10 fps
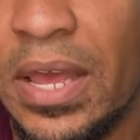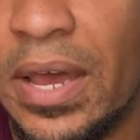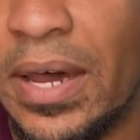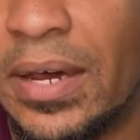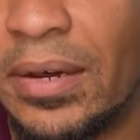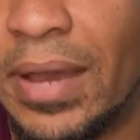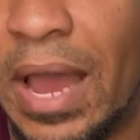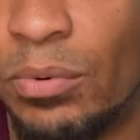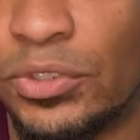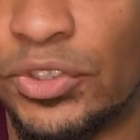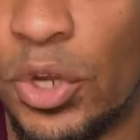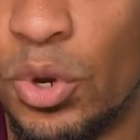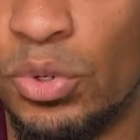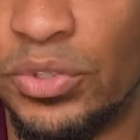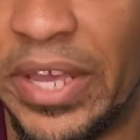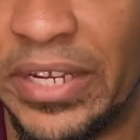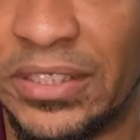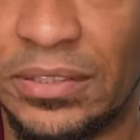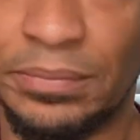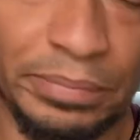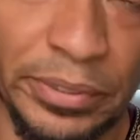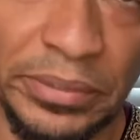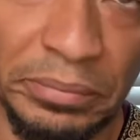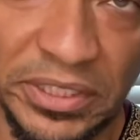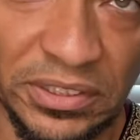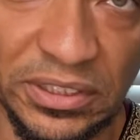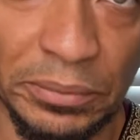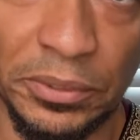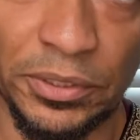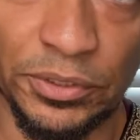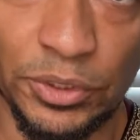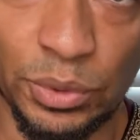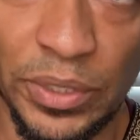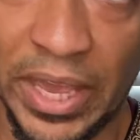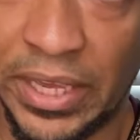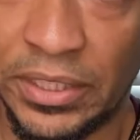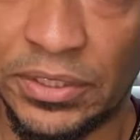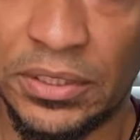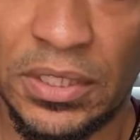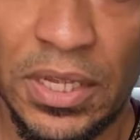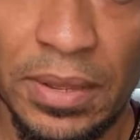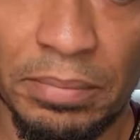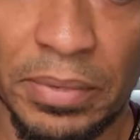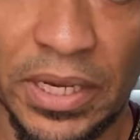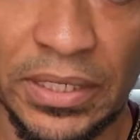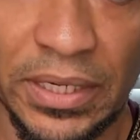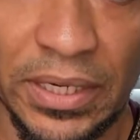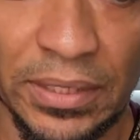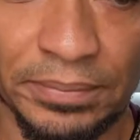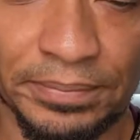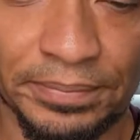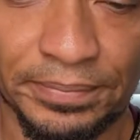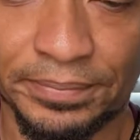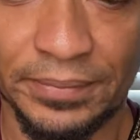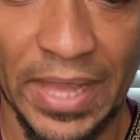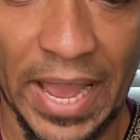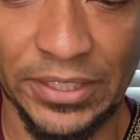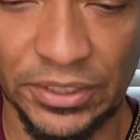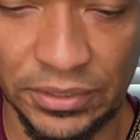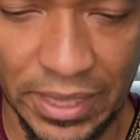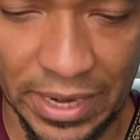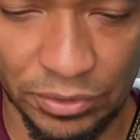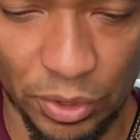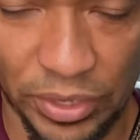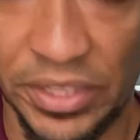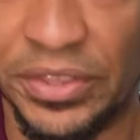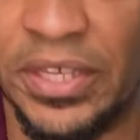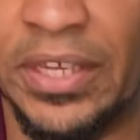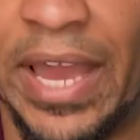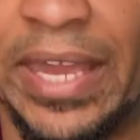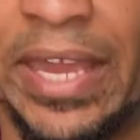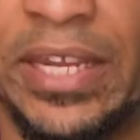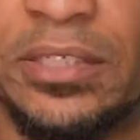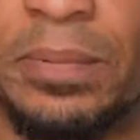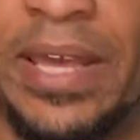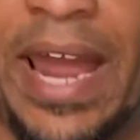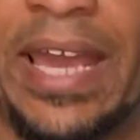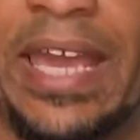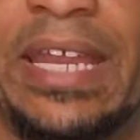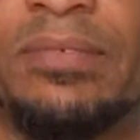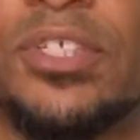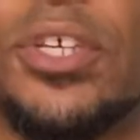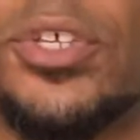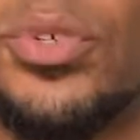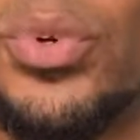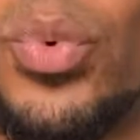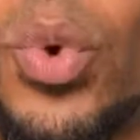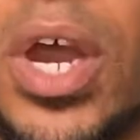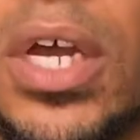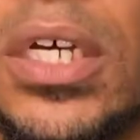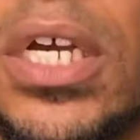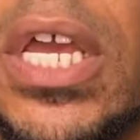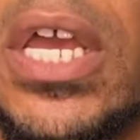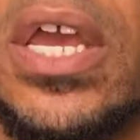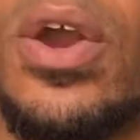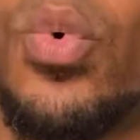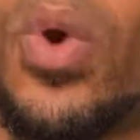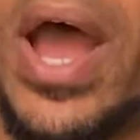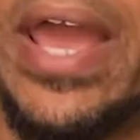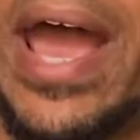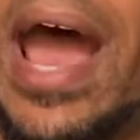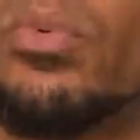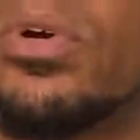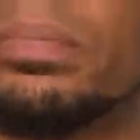I was told that it's pretty much similar to cage, but I don't know anything. I can't explain. I can't even tell you why I would